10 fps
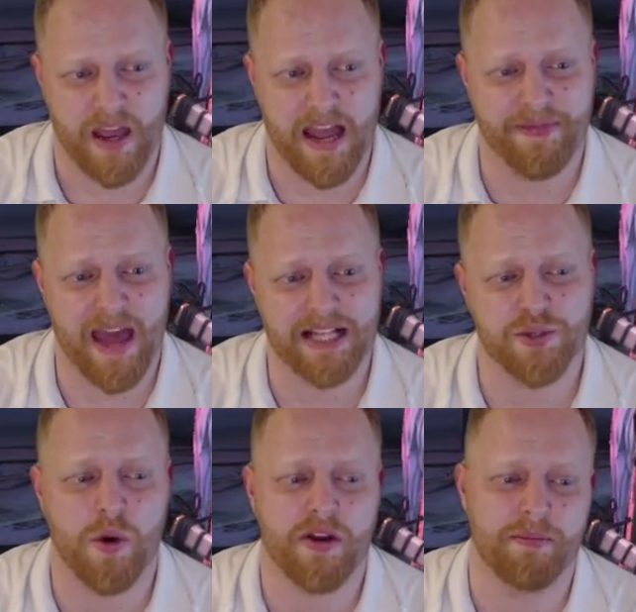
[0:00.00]
and
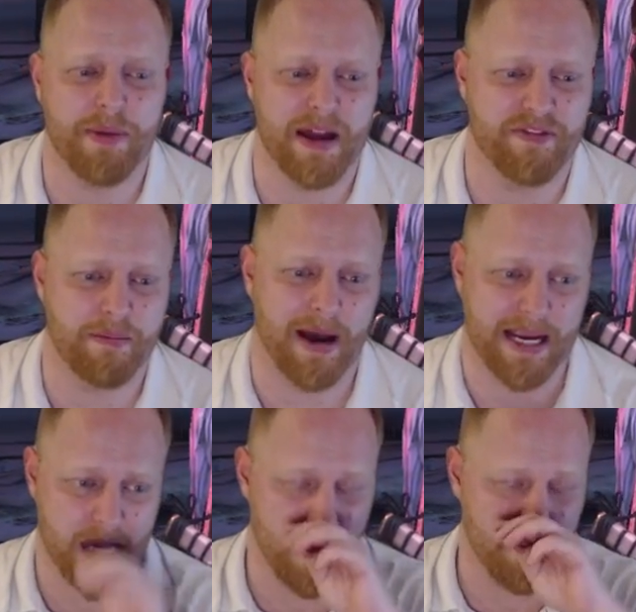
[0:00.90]
that's where the benefit
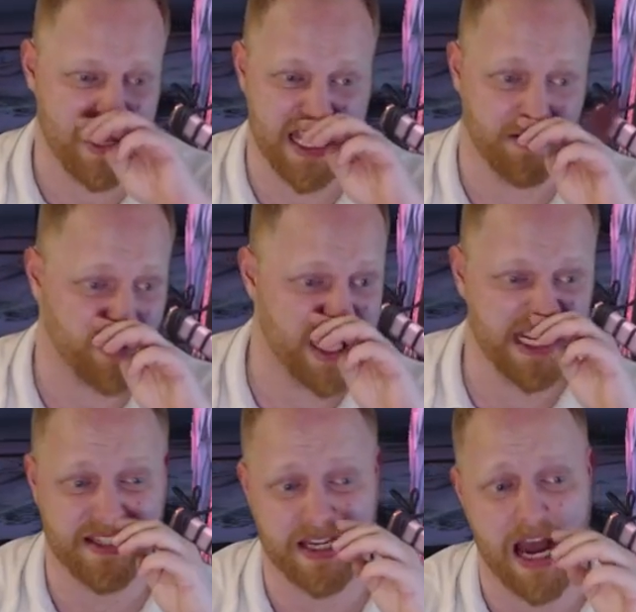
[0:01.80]
might come in, right,
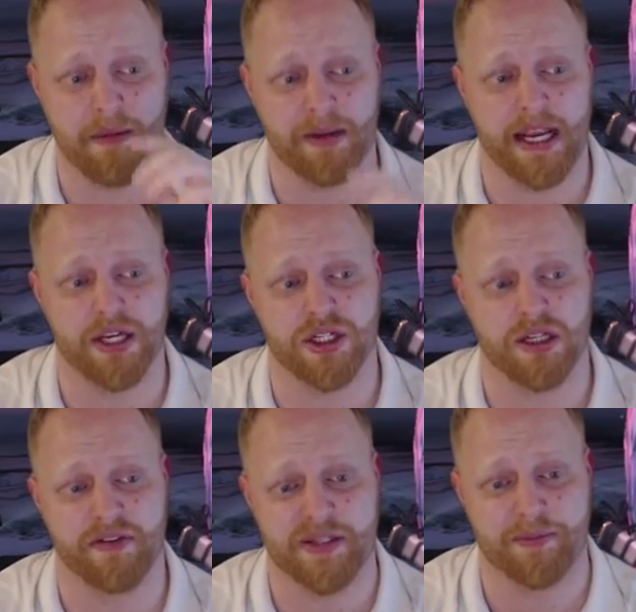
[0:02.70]
is the
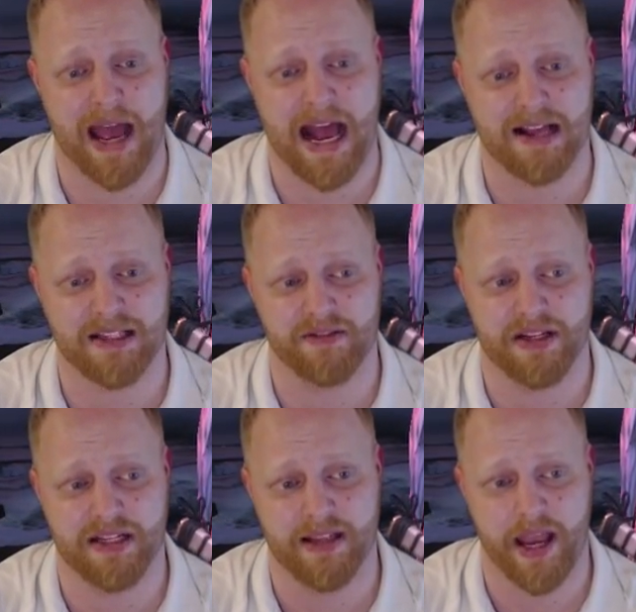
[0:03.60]
combination of his passive
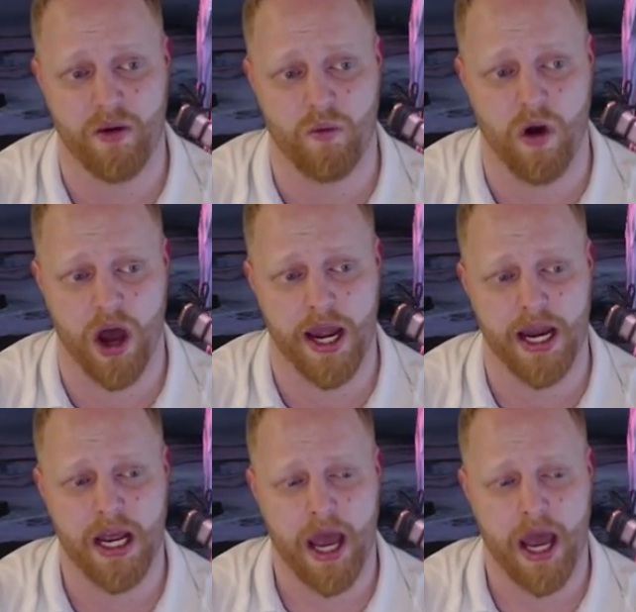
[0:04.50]
and his A1.